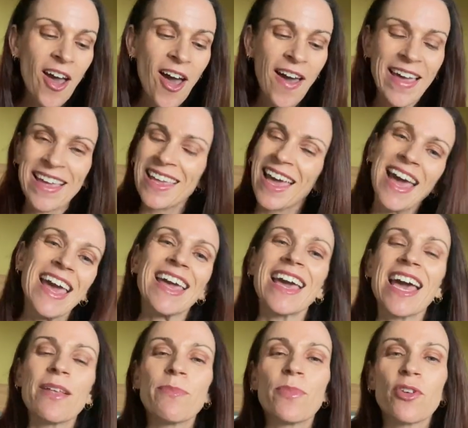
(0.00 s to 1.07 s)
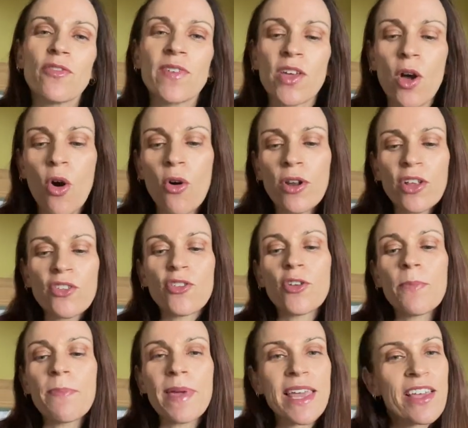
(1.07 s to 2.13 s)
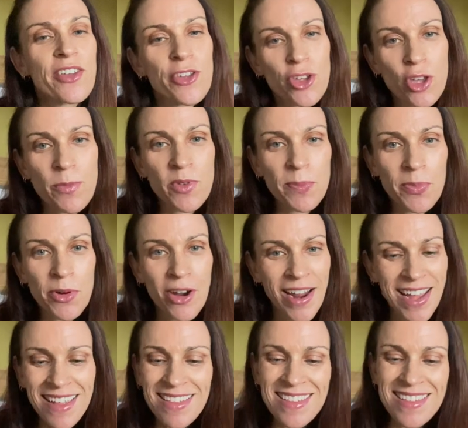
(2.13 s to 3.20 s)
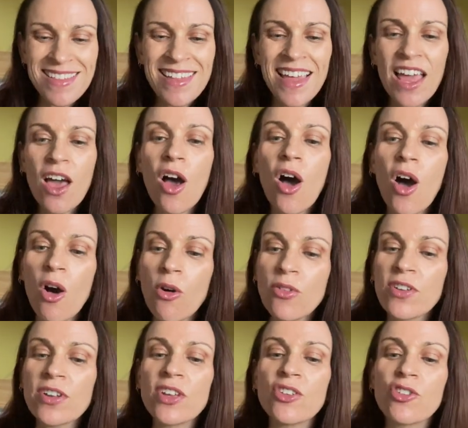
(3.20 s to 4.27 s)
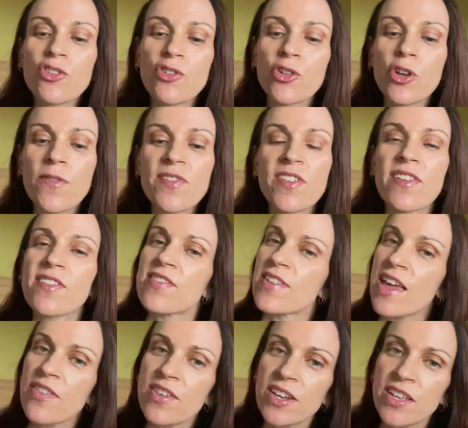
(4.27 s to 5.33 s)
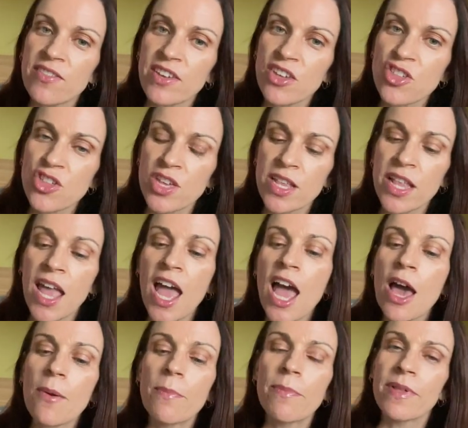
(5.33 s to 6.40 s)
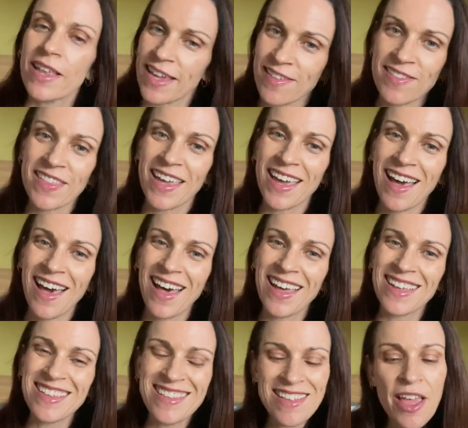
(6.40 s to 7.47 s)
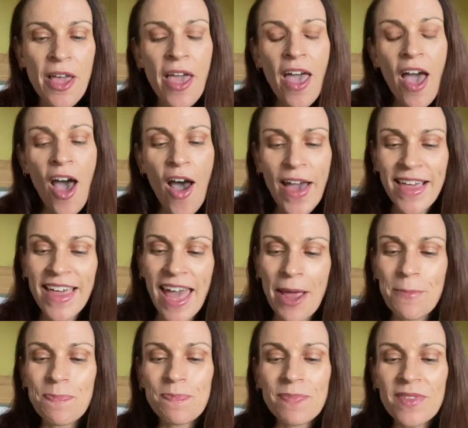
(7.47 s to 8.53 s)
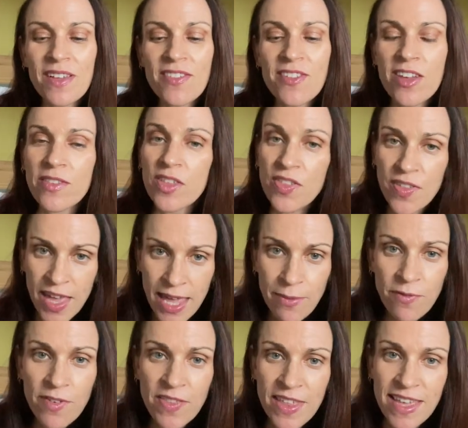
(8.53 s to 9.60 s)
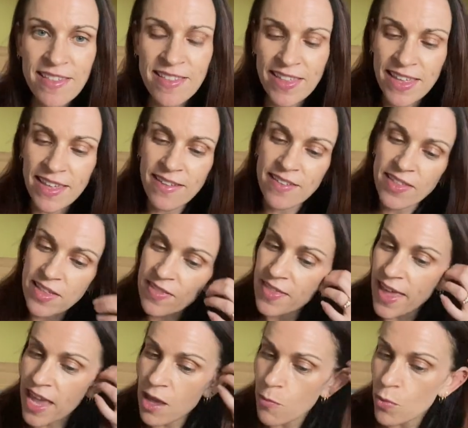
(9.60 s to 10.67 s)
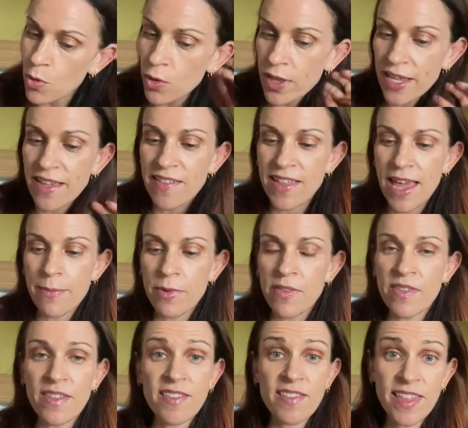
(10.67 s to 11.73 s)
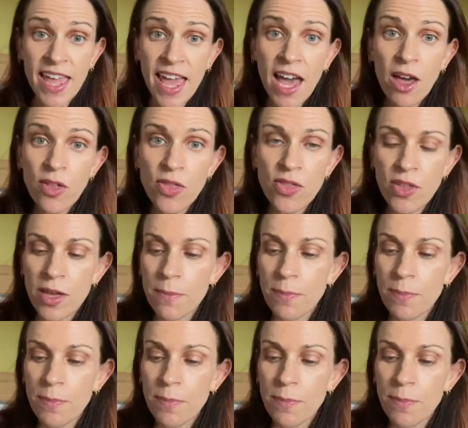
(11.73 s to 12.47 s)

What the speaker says: Okay, and moving on to B-Cubed Press, Alternate Truths, Southern Edition, Bless Their Hearts. Okay, so the theme for this is they will examine the South, a